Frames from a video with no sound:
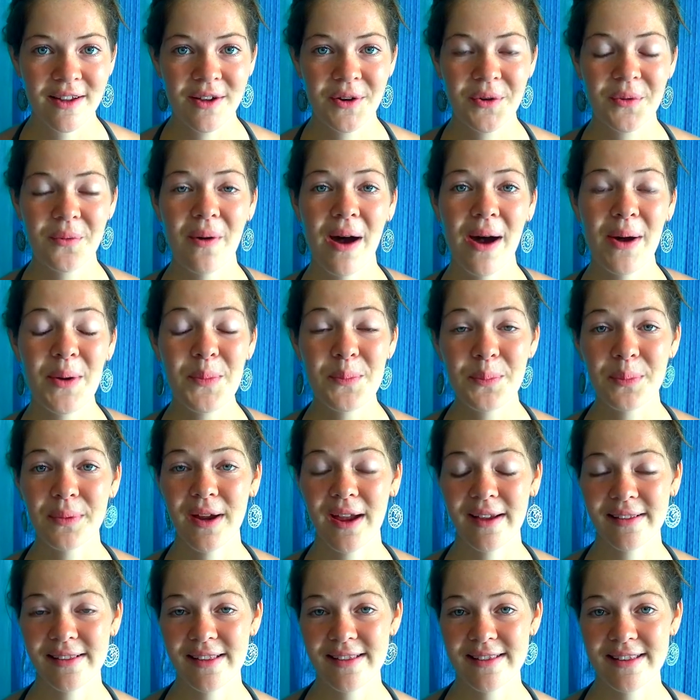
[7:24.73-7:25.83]
while
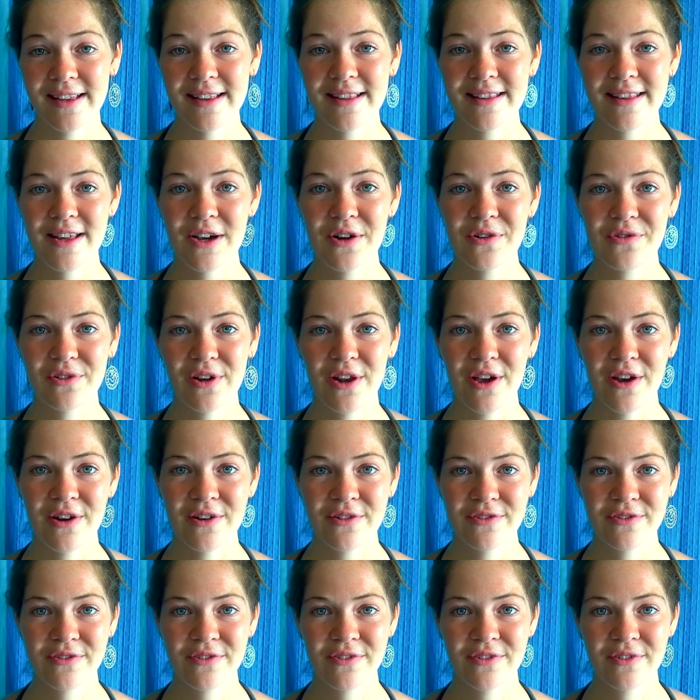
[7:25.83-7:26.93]
practicing self-love.